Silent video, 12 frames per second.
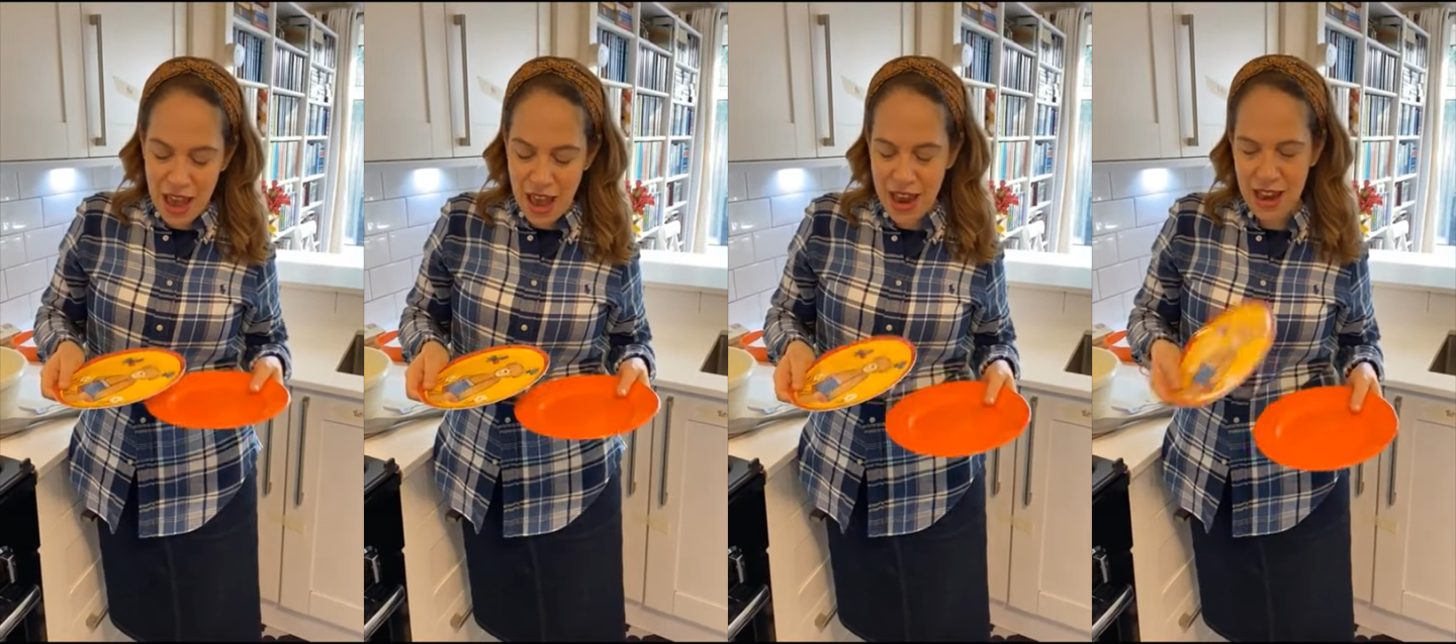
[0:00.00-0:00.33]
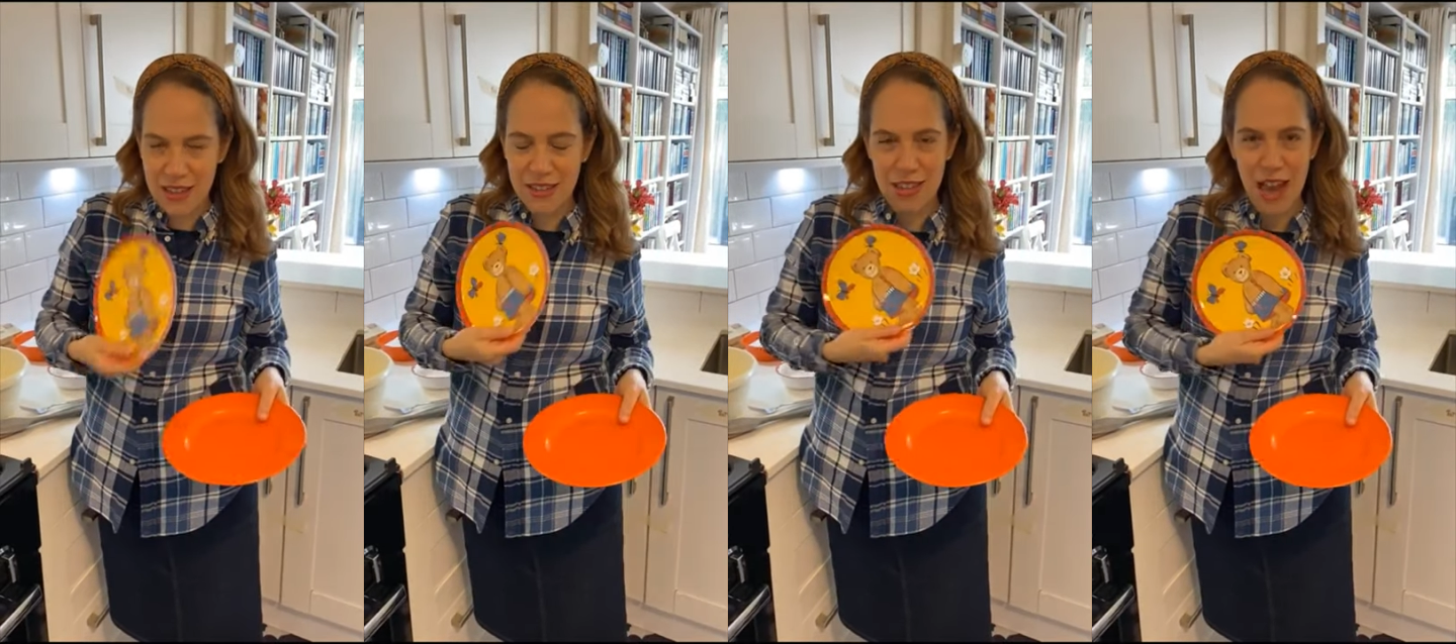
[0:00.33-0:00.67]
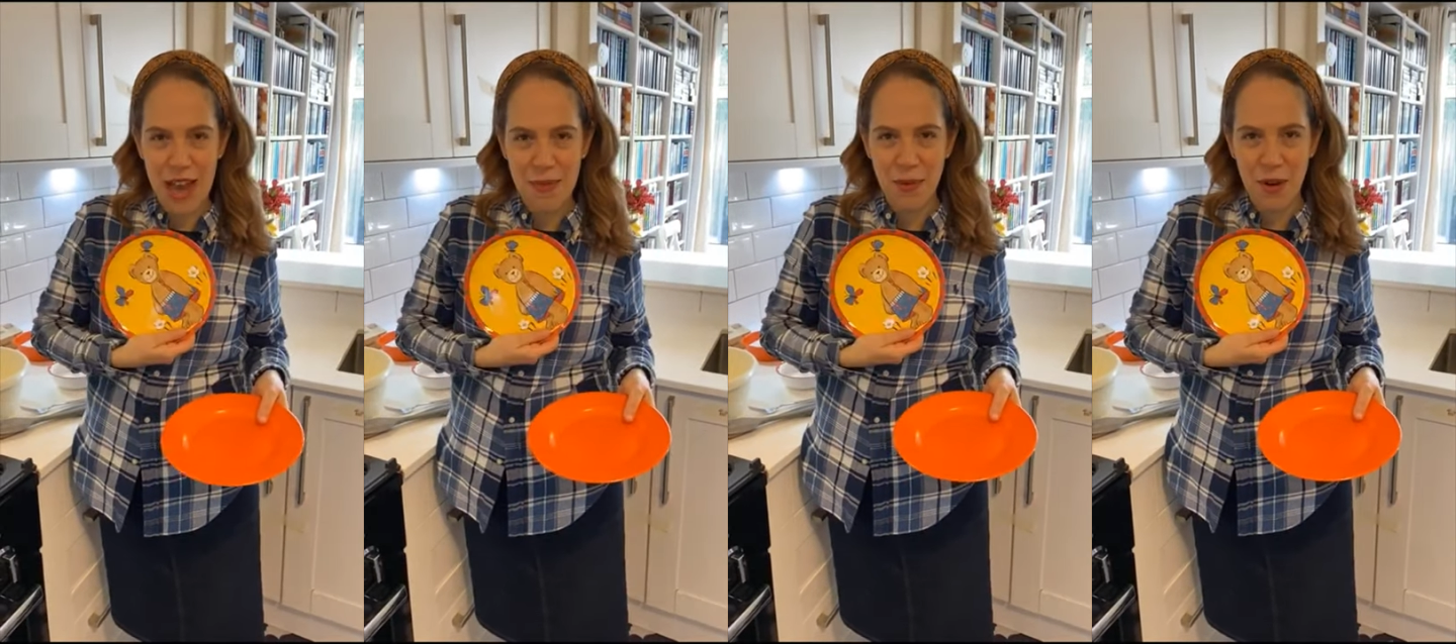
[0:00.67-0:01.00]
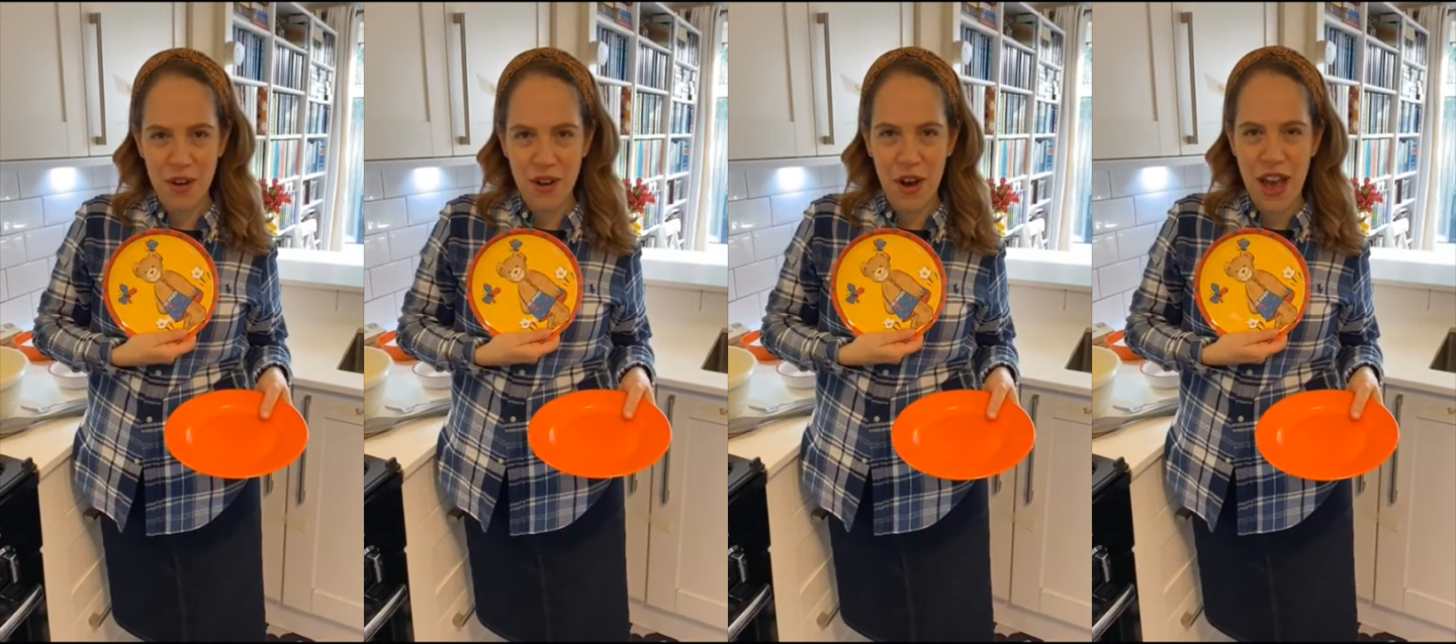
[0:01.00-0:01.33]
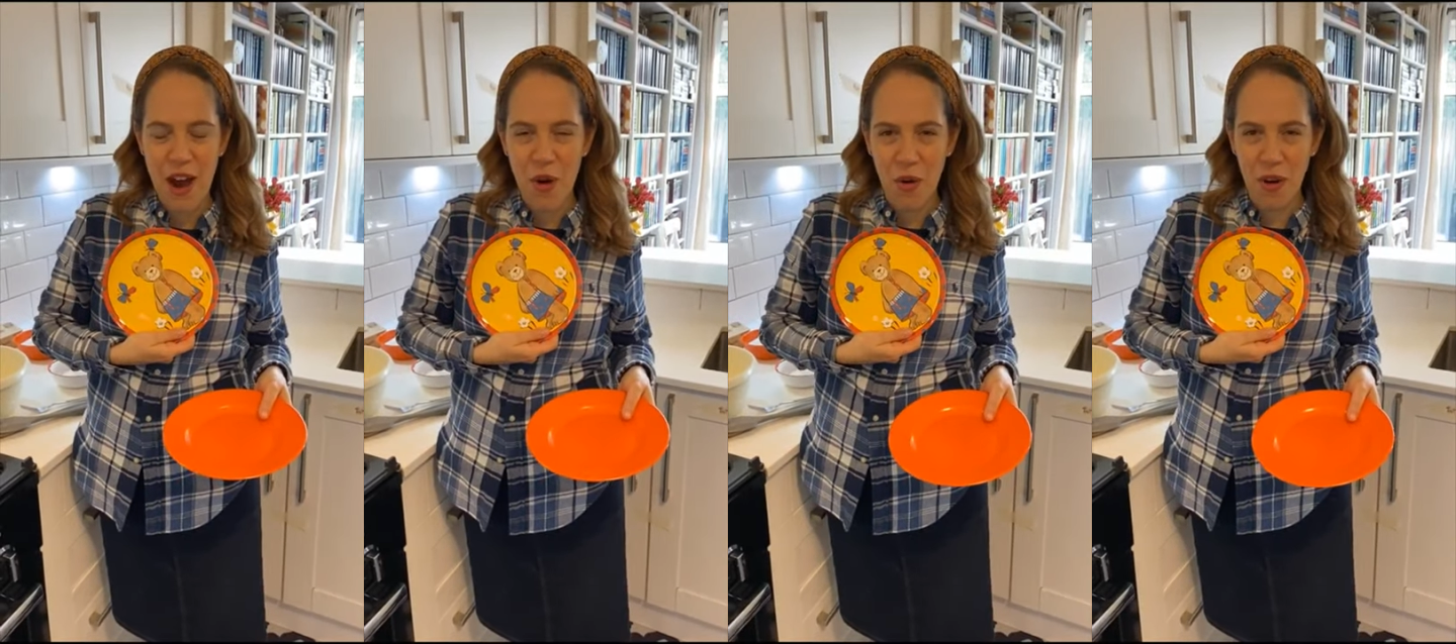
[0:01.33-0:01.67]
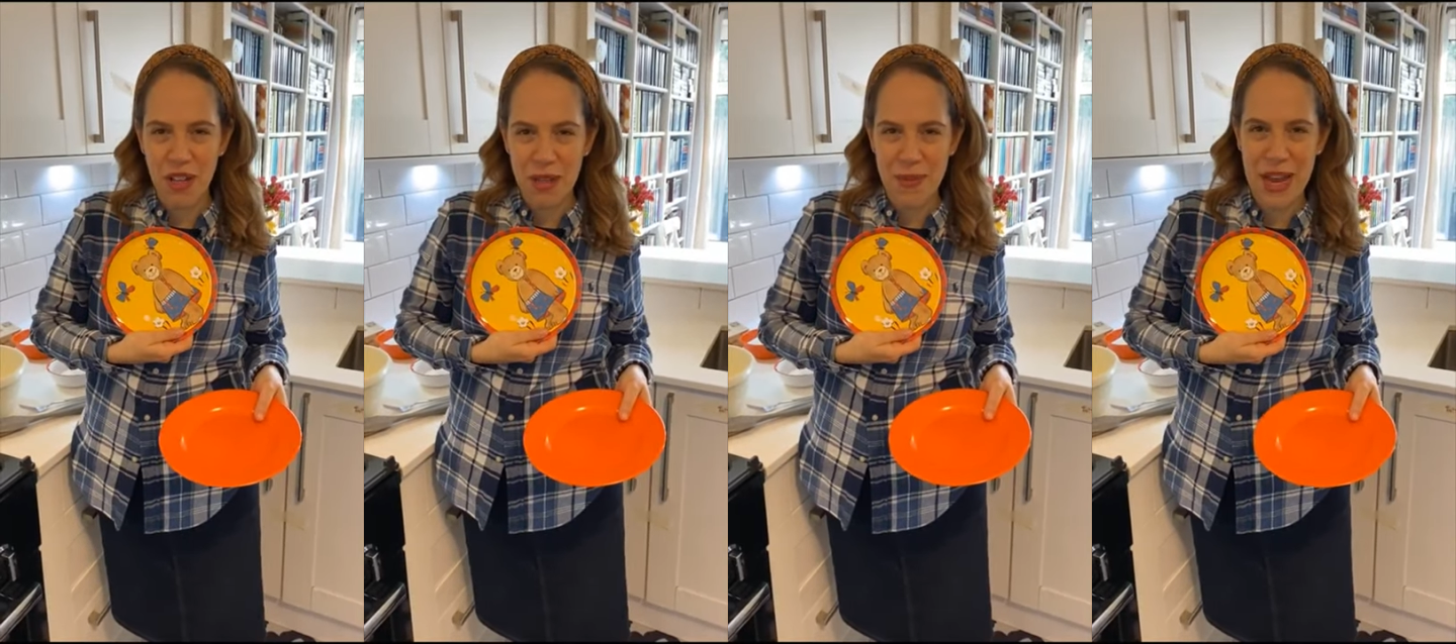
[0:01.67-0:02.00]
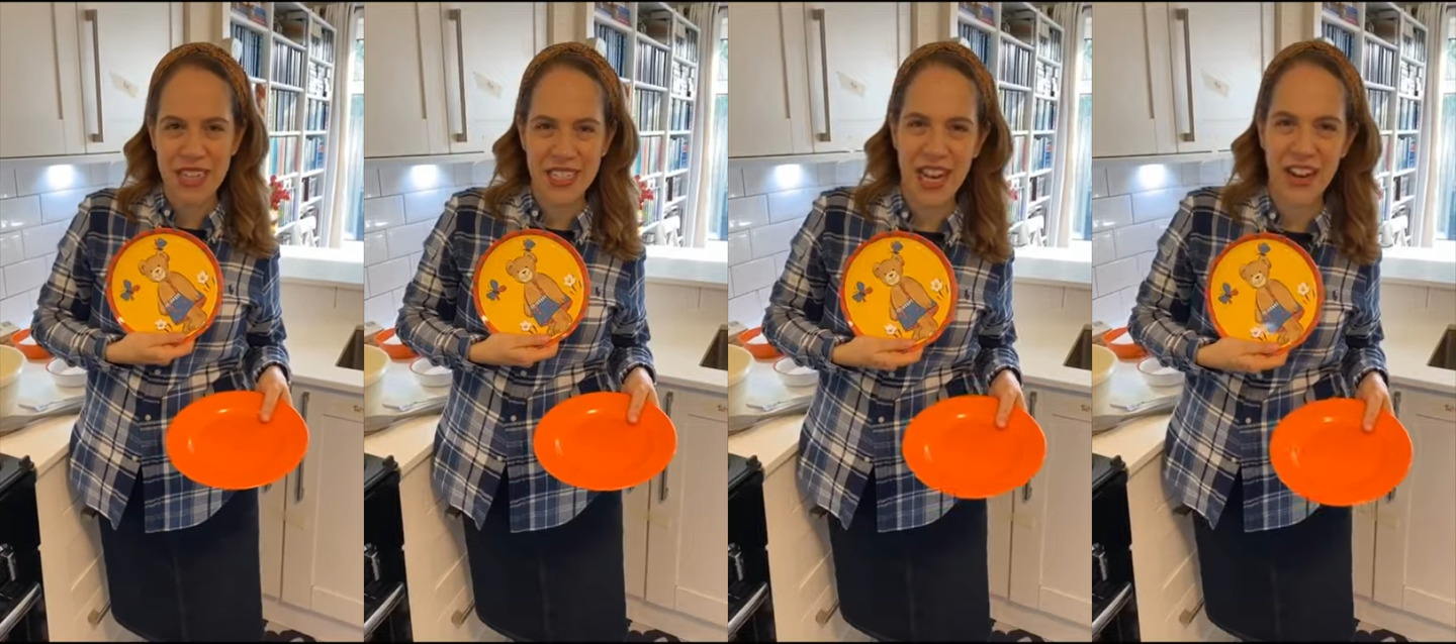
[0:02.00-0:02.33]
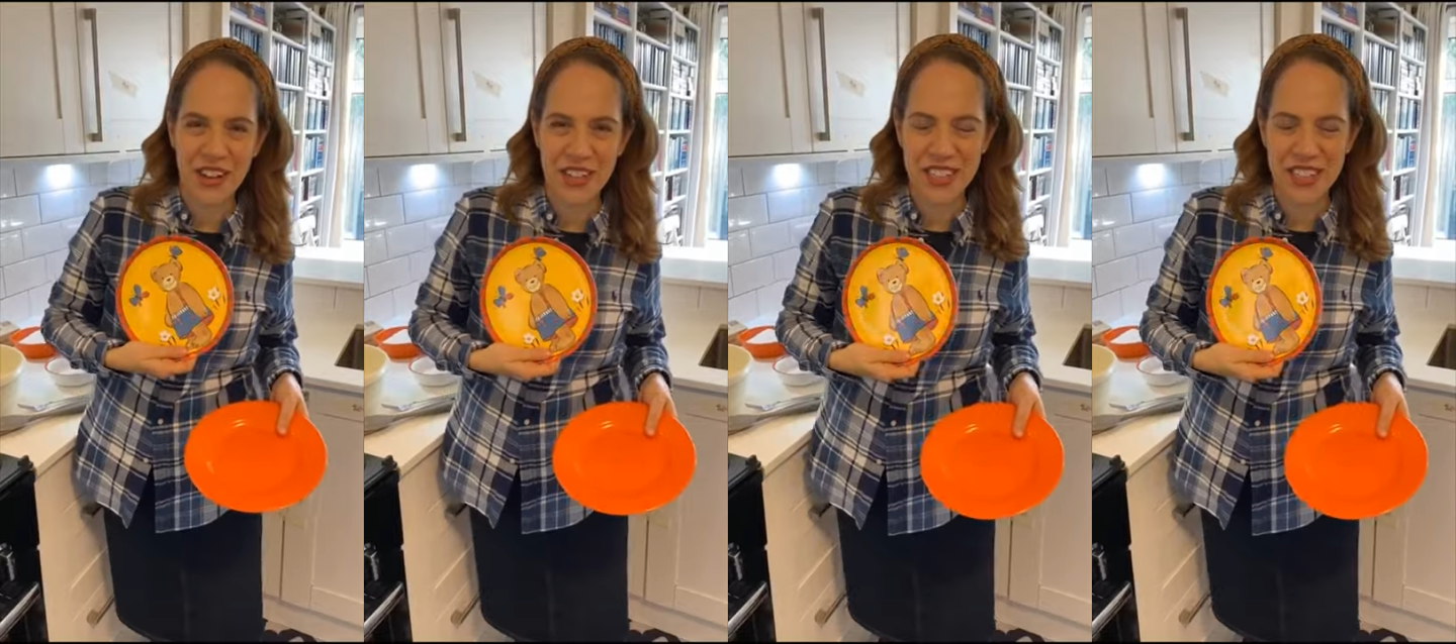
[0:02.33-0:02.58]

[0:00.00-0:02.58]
and I bought all the Pesach